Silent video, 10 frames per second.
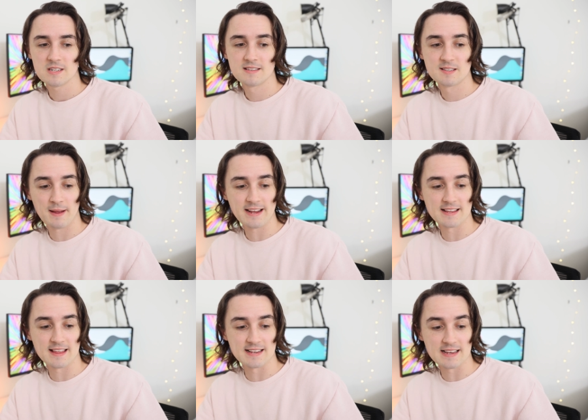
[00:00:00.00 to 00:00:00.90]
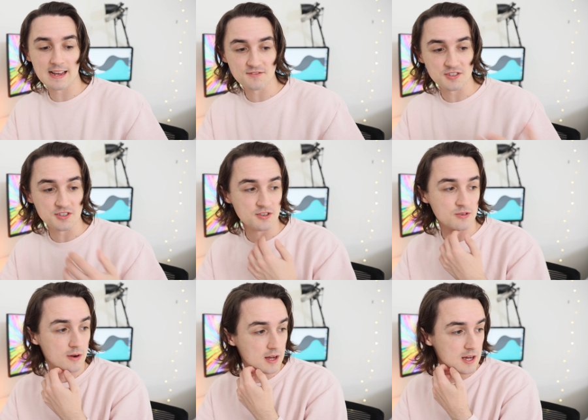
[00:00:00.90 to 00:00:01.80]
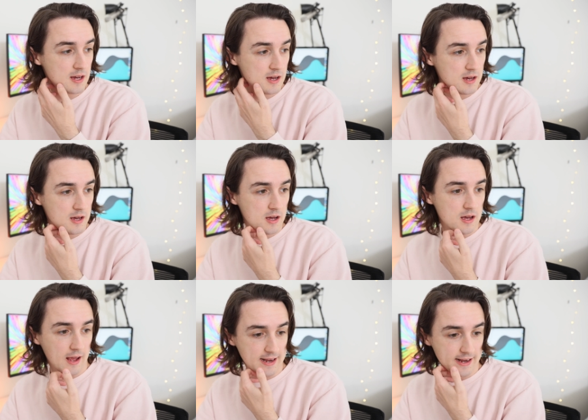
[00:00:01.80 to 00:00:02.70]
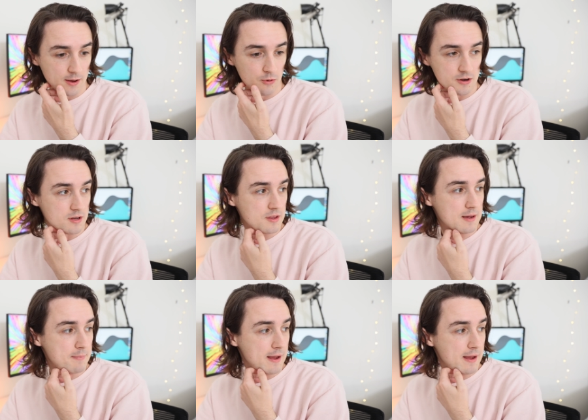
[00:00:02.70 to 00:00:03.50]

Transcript: Speaking of things I have to do, I gotta get working on that